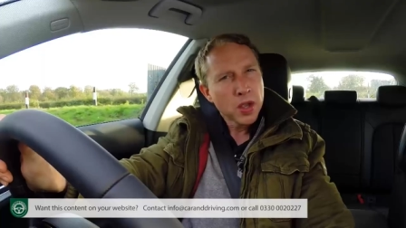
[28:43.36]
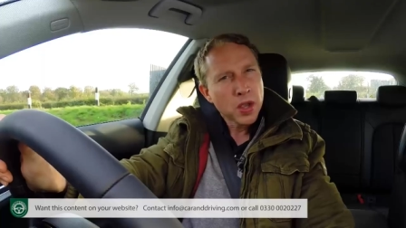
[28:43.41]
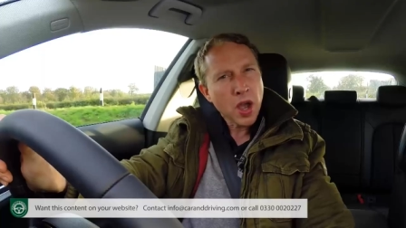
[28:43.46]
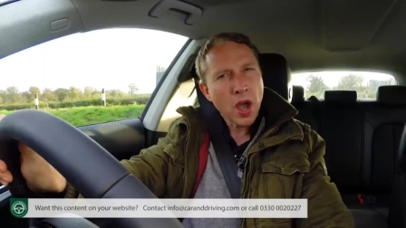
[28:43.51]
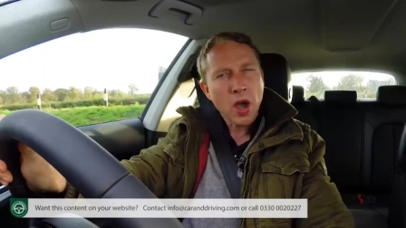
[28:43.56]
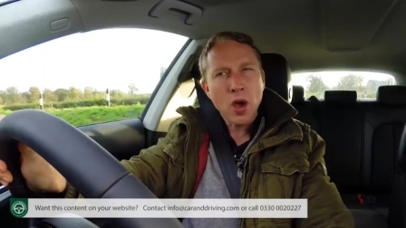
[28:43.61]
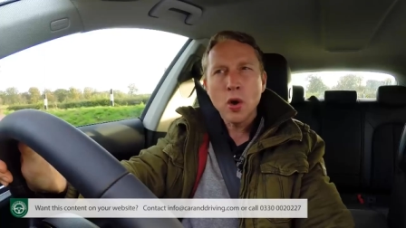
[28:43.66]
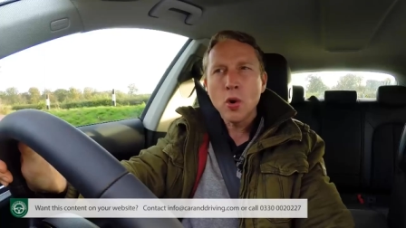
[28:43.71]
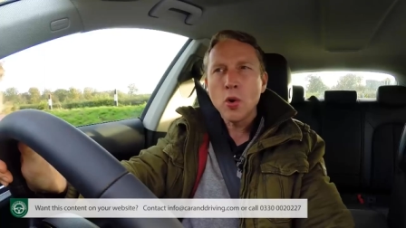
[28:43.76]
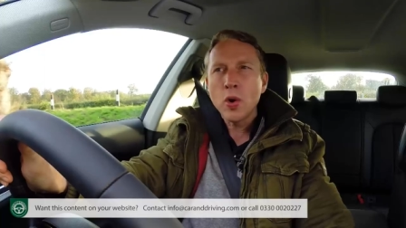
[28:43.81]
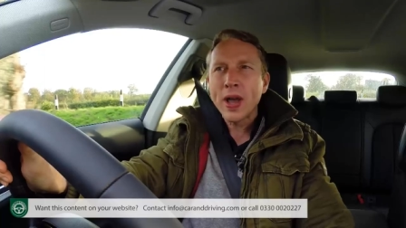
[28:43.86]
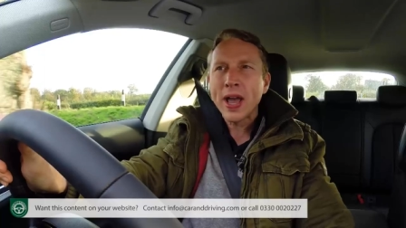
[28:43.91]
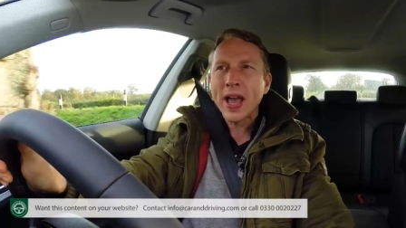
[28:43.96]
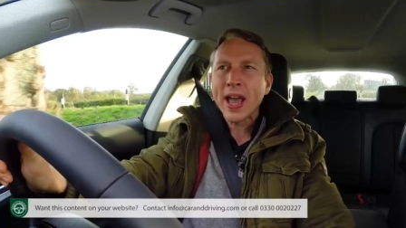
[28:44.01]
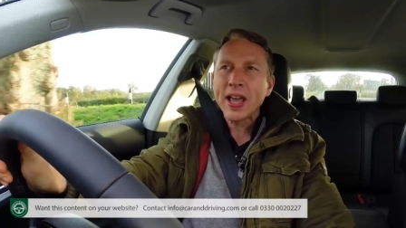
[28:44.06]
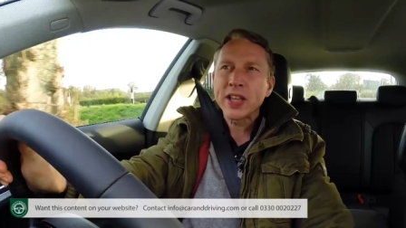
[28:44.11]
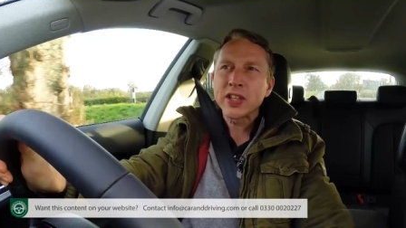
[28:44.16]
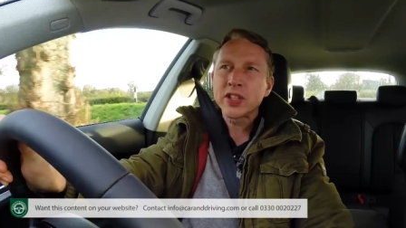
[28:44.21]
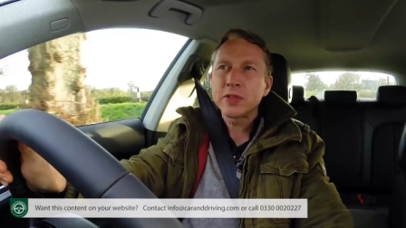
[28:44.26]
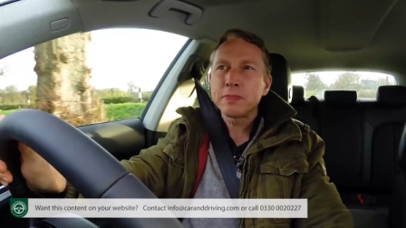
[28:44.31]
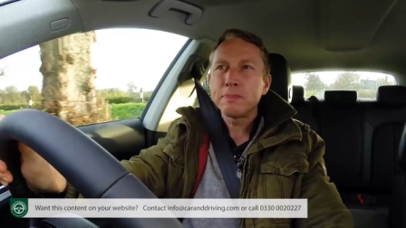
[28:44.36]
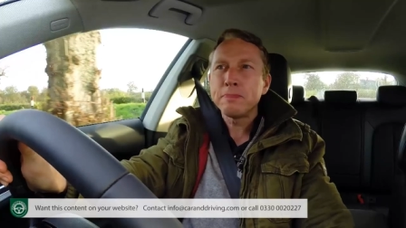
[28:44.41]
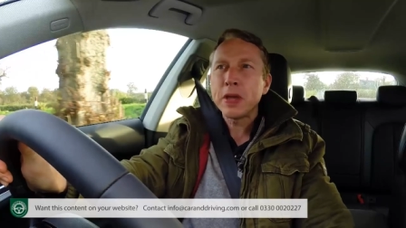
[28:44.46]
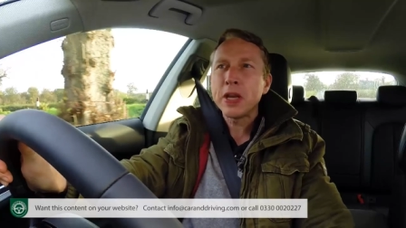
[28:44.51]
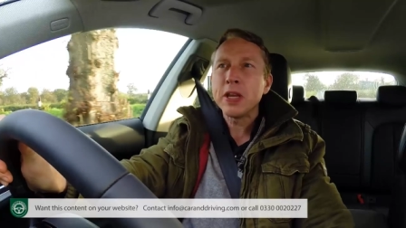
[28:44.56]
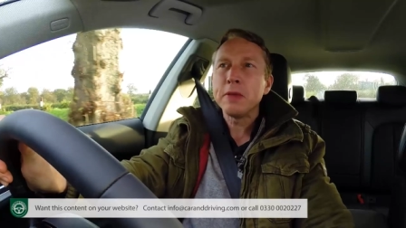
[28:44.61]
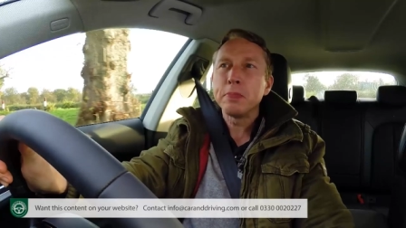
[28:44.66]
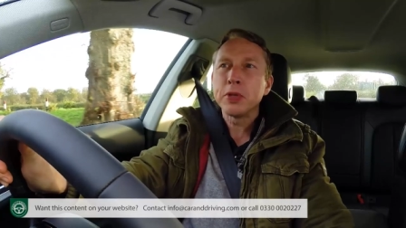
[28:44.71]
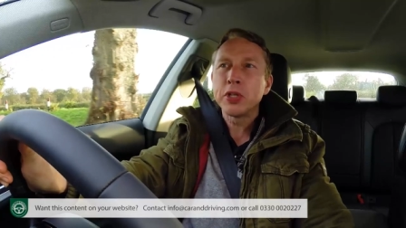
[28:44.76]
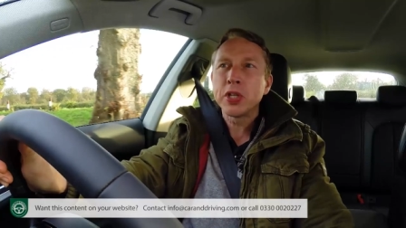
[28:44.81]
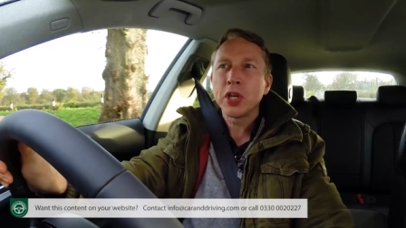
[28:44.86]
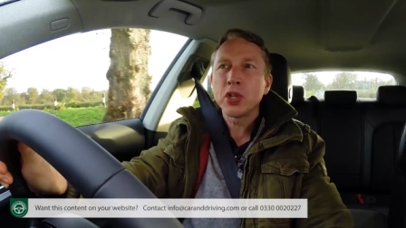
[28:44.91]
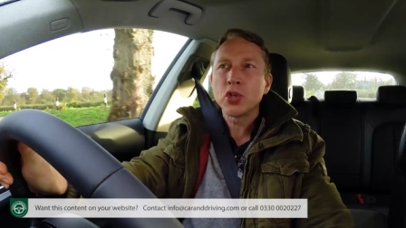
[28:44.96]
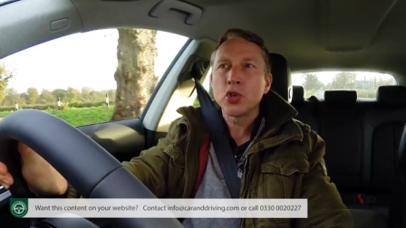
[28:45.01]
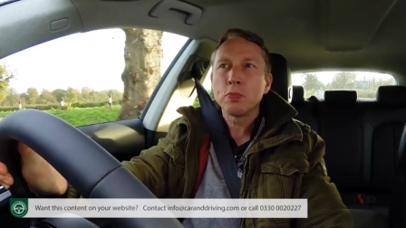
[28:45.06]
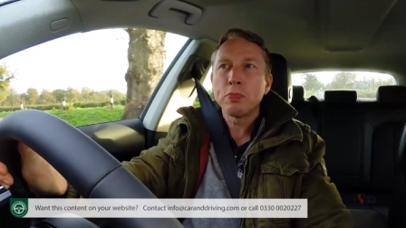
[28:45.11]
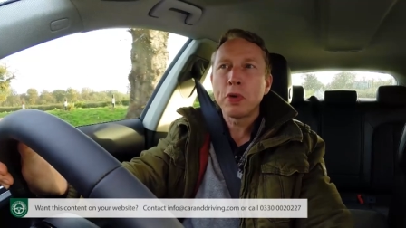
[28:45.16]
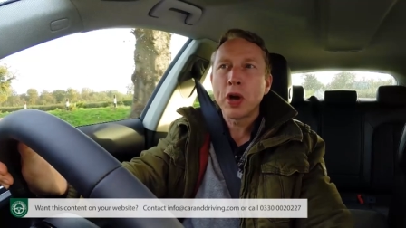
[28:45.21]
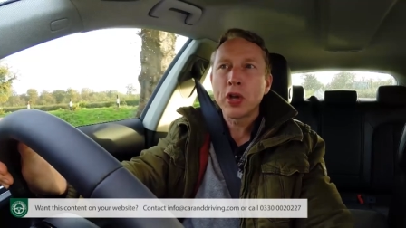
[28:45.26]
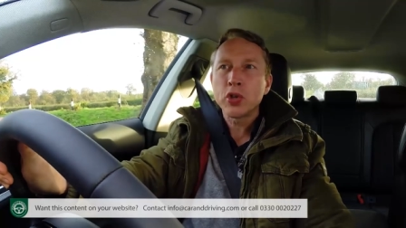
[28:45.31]
Go, as many
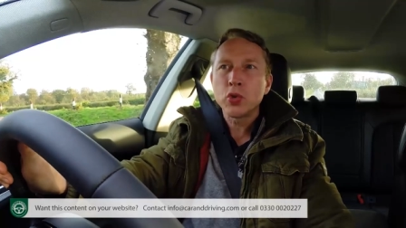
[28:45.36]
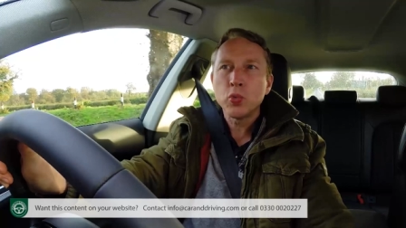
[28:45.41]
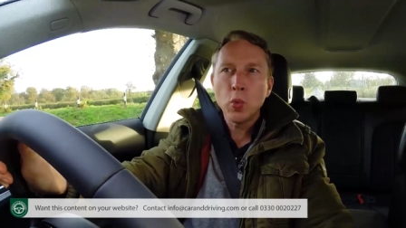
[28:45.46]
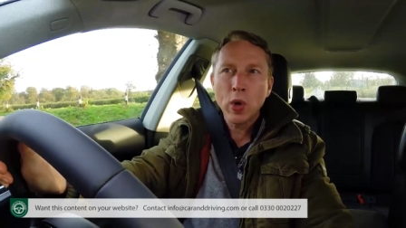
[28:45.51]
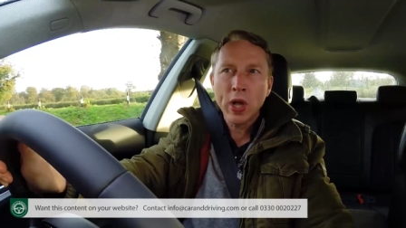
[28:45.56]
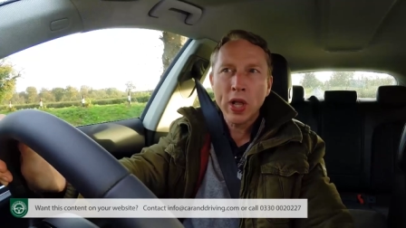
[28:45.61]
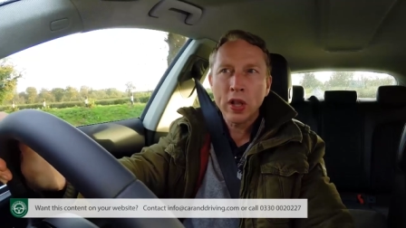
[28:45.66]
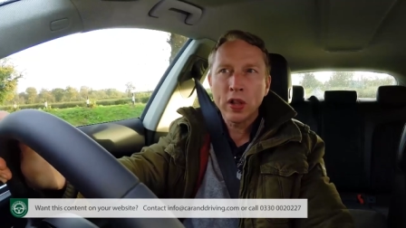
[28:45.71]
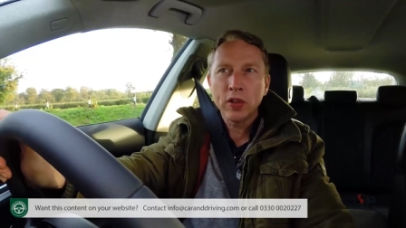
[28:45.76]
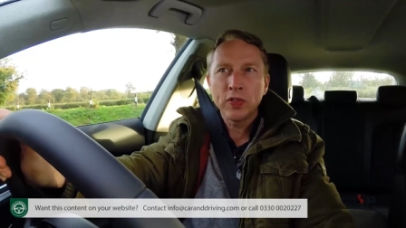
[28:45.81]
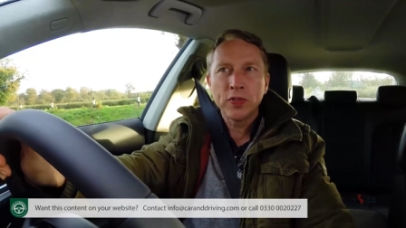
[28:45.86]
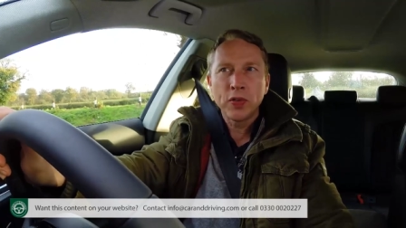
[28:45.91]
potential buyers will,